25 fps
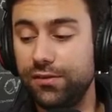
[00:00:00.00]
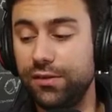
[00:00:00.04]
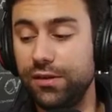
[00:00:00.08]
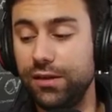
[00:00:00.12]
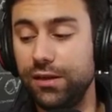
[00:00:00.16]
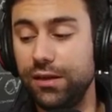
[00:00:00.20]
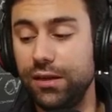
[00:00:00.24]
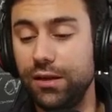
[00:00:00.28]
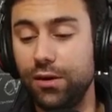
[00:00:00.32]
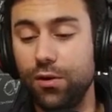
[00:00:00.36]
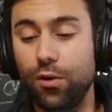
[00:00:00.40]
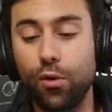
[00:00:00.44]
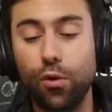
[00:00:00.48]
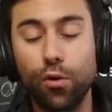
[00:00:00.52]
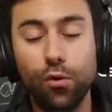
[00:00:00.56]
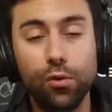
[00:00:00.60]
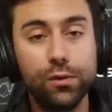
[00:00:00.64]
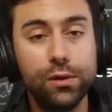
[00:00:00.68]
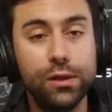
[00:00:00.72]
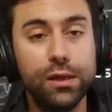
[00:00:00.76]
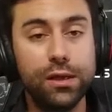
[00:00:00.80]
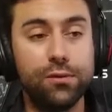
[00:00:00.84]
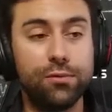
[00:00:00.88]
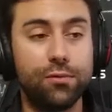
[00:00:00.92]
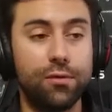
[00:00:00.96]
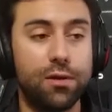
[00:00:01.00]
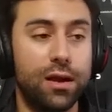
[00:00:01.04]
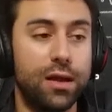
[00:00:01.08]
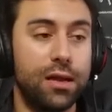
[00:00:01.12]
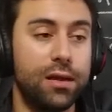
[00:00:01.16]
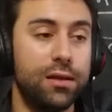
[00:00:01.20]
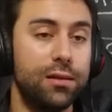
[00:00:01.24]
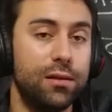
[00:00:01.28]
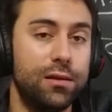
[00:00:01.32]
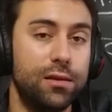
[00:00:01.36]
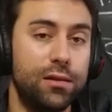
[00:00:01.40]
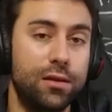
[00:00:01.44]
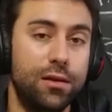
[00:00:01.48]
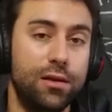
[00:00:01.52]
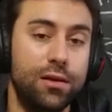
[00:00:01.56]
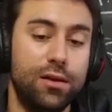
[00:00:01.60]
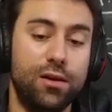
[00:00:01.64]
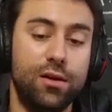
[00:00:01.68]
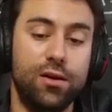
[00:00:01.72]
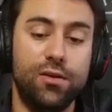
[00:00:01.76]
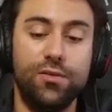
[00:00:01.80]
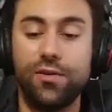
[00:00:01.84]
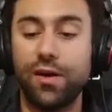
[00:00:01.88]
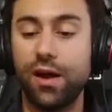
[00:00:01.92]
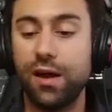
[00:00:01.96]
the holy grail
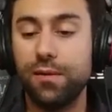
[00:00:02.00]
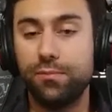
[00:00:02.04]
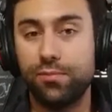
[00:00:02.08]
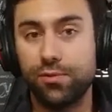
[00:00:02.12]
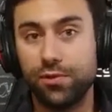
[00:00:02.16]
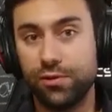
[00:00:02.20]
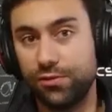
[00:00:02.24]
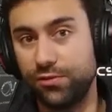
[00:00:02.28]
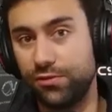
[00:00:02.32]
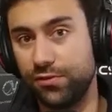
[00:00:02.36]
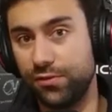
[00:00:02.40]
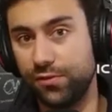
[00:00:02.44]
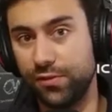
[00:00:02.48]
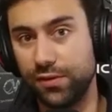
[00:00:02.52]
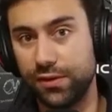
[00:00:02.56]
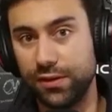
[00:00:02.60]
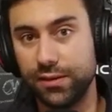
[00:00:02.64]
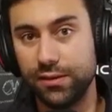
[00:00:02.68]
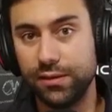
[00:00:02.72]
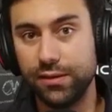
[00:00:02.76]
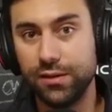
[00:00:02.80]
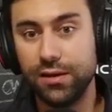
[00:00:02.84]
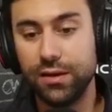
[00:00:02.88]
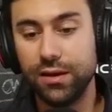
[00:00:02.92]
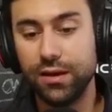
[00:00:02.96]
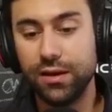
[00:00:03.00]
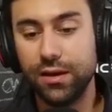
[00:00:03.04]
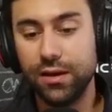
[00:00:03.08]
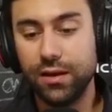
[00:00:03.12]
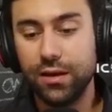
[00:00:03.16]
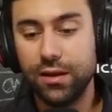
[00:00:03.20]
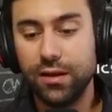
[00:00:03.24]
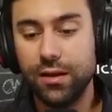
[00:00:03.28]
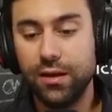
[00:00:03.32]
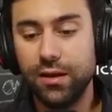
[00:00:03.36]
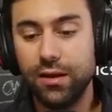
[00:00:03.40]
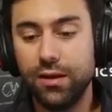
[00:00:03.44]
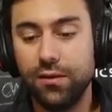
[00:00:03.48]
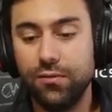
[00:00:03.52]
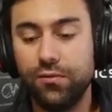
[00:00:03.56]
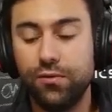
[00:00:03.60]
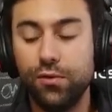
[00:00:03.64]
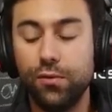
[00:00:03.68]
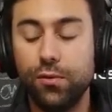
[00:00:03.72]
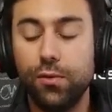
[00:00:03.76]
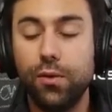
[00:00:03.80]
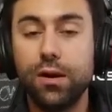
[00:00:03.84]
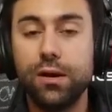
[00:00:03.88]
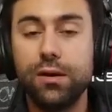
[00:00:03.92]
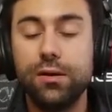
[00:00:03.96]
of hypertrophy. If you
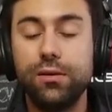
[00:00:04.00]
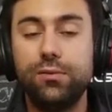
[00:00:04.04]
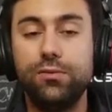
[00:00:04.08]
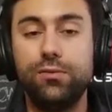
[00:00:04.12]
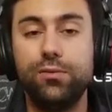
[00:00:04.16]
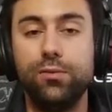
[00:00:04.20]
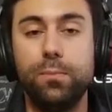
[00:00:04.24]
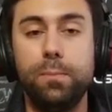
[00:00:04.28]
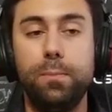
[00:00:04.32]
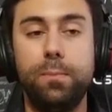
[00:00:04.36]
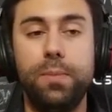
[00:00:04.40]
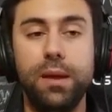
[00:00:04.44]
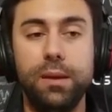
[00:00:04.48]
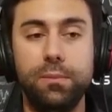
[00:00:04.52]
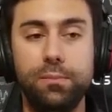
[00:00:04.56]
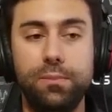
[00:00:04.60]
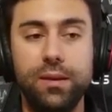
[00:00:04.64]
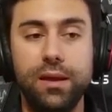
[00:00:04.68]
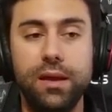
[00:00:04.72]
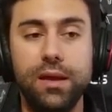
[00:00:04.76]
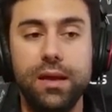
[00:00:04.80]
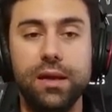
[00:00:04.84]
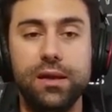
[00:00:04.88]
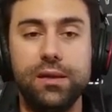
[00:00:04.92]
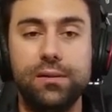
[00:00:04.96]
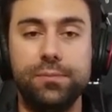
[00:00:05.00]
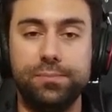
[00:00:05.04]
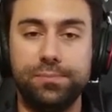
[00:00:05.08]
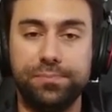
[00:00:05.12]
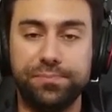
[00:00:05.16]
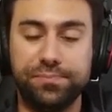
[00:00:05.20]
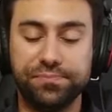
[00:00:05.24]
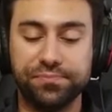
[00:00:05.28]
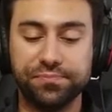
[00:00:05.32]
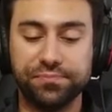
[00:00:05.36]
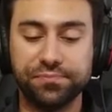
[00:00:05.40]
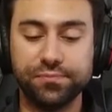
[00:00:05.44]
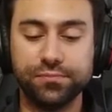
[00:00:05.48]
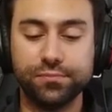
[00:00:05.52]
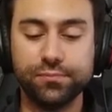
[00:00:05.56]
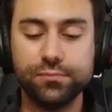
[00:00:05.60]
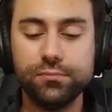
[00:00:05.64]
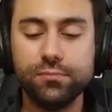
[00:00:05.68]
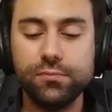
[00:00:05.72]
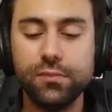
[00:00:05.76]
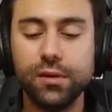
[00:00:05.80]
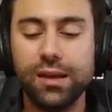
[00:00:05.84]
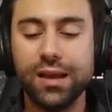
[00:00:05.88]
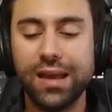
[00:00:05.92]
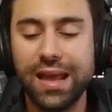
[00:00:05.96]
want to be big,
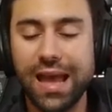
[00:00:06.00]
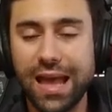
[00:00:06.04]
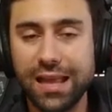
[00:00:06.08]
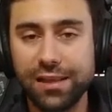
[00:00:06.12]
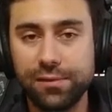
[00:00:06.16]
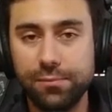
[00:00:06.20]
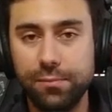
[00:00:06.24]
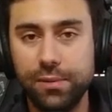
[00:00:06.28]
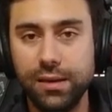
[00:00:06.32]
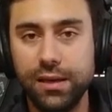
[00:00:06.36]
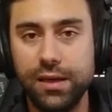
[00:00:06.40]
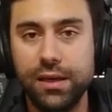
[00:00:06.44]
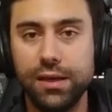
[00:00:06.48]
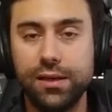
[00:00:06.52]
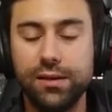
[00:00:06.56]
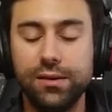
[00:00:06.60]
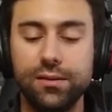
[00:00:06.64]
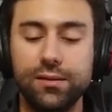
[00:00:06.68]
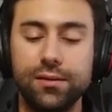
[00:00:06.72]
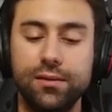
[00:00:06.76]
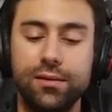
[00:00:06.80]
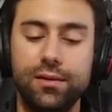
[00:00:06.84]
get big,